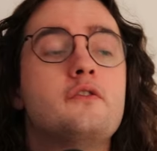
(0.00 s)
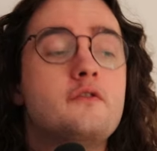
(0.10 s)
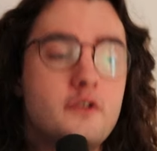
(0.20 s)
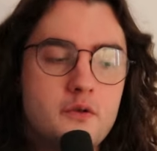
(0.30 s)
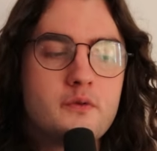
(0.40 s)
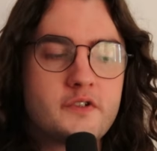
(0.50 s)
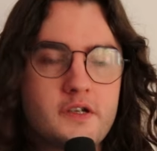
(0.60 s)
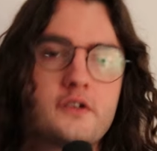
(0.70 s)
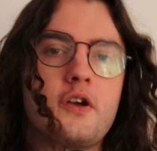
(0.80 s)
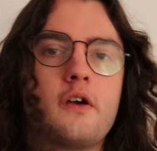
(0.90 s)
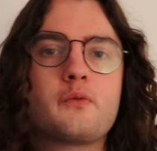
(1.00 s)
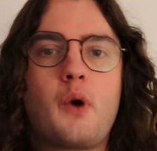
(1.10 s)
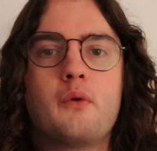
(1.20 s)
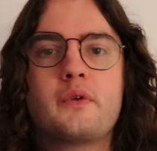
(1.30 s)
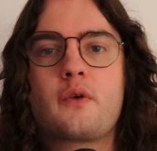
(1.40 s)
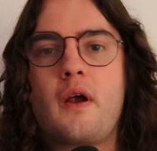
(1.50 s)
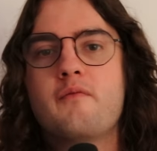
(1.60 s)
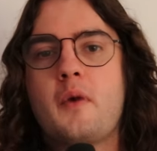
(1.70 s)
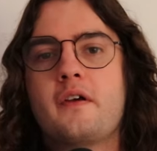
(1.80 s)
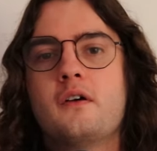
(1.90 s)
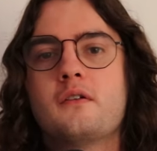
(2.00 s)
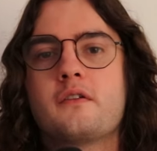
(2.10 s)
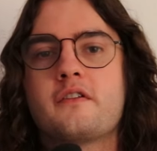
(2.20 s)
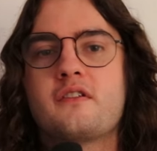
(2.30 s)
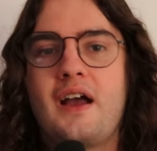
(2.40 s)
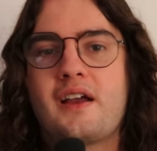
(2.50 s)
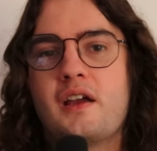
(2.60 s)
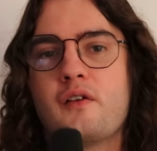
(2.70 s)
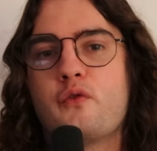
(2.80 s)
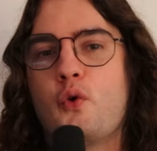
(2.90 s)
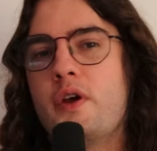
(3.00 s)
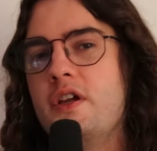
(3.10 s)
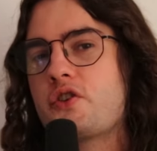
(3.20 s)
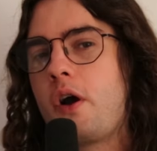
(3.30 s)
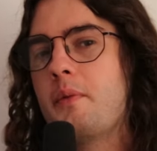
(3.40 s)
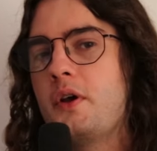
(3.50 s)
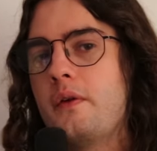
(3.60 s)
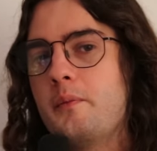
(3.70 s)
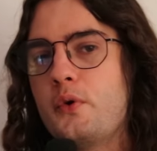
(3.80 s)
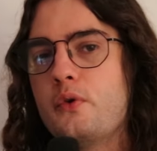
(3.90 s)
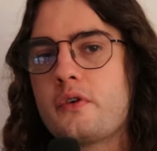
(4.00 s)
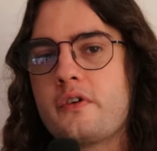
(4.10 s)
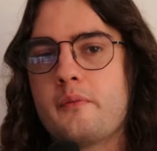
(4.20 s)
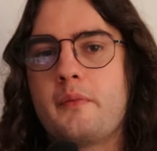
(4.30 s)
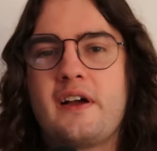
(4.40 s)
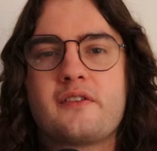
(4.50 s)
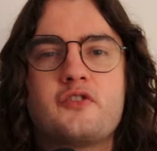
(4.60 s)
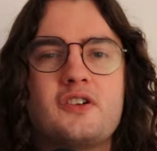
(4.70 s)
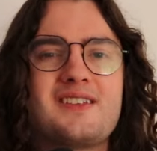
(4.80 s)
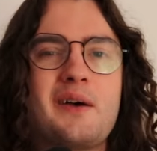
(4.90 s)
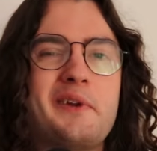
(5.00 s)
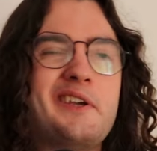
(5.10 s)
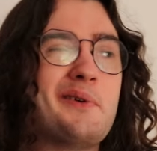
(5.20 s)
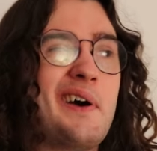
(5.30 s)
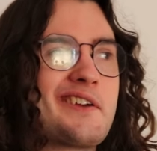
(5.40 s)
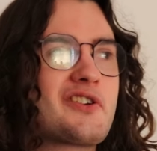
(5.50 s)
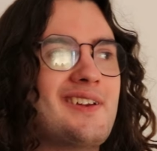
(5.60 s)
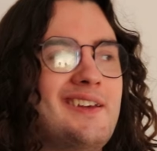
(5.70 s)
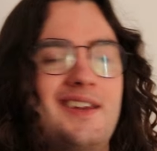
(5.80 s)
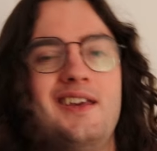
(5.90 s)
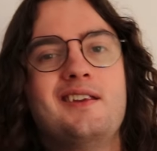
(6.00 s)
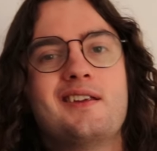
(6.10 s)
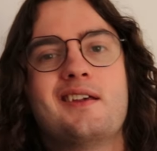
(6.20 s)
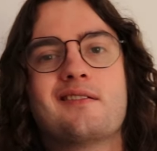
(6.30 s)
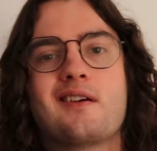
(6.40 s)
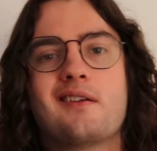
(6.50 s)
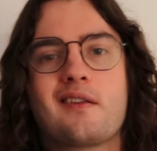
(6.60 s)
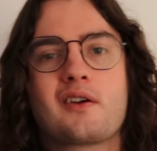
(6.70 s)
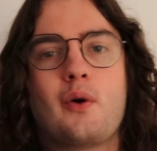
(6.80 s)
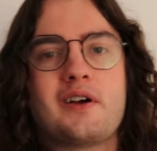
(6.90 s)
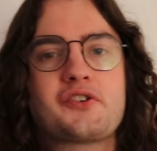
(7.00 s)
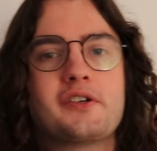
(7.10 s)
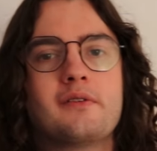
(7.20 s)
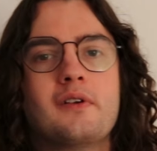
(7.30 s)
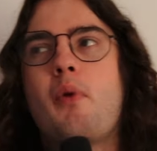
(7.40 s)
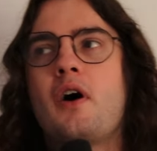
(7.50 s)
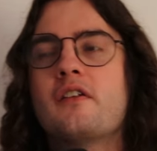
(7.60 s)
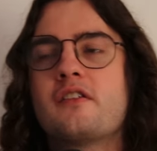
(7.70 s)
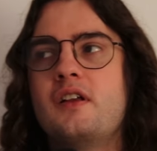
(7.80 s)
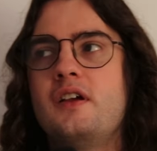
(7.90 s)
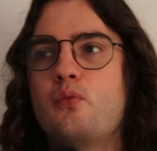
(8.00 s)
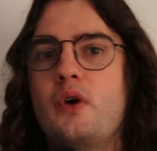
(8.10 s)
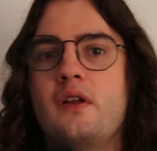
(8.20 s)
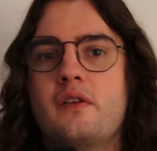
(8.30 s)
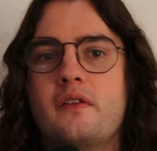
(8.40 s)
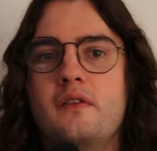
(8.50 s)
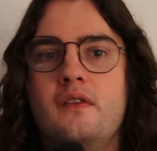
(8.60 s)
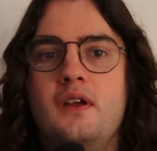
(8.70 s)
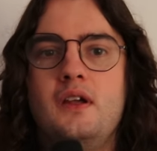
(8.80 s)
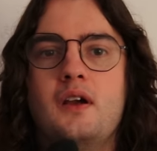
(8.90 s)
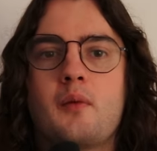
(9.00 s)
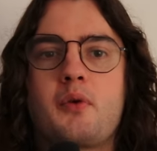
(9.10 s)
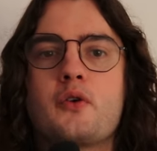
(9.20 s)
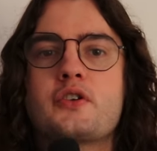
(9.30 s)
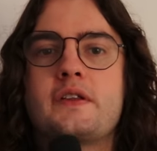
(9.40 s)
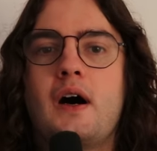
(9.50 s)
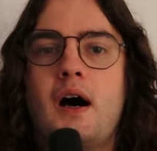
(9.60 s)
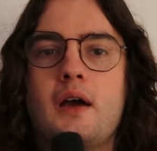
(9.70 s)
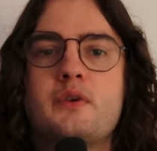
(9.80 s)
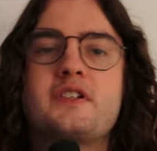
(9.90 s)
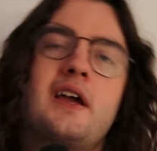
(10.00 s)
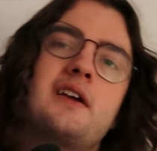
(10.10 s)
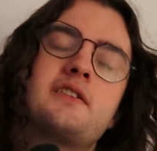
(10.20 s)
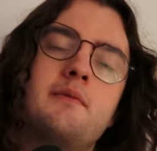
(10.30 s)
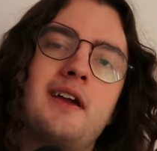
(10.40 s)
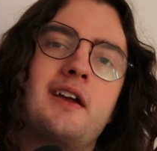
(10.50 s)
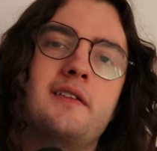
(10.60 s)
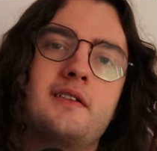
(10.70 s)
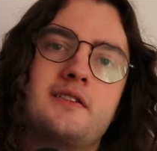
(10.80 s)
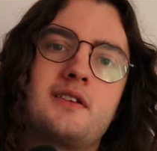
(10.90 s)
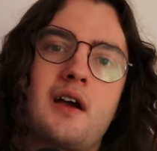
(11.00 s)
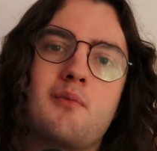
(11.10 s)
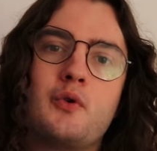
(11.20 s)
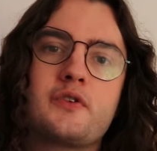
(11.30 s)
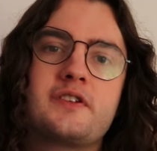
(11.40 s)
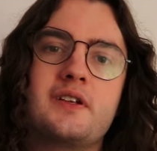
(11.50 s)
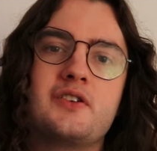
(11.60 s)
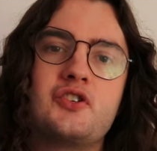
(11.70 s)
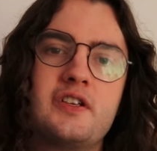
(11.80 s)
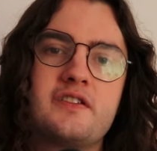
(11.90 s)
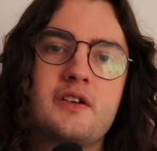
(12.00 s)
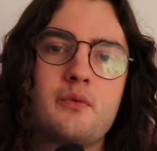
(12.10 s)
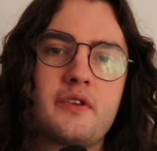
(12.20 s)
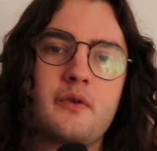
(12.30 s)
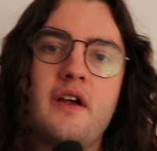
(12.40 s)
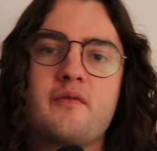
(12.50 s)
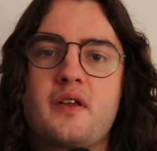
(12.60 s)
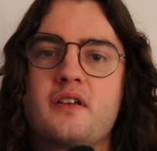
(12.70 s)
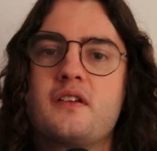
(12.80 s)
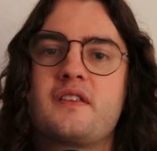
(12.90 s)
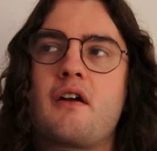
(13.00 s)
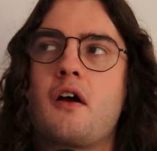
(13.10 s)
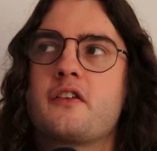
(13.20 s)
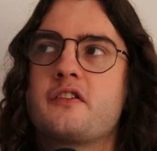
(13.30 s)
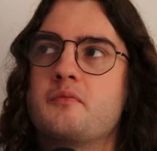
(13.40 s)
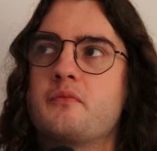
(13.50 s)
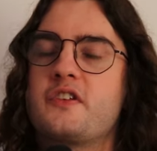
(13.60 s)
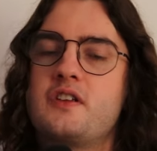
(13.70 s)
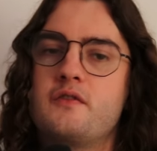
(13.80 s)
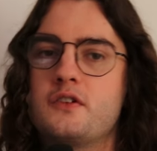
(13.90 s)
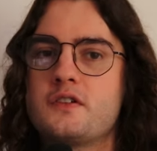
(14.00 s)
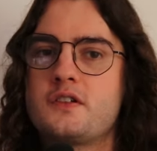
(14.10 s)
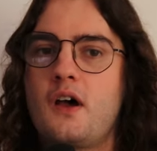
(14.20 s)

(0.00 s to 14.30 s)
do synergize well with Gravemother, stacking for each copy on the board, but just how many you actually need is another question. Personally, with the approach that I would take to making this deck more synergistic with Gravemother, there are some slivers